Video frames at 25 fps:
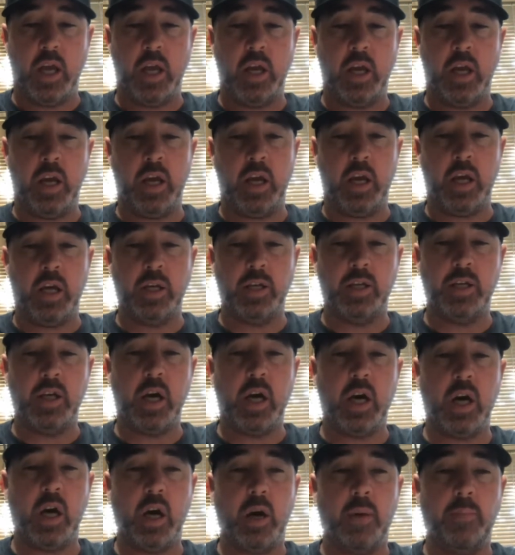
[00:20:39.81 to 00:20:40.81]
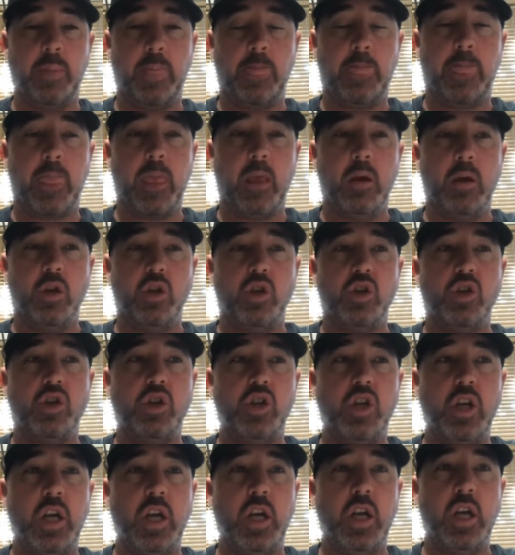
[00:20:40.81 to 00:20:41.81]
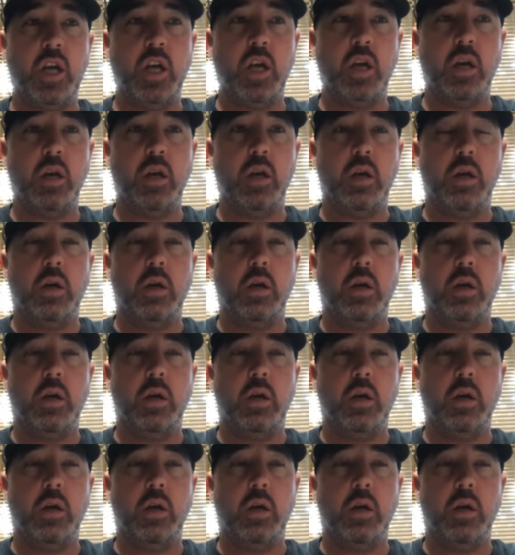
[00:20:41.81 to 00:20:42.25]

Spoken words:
And she,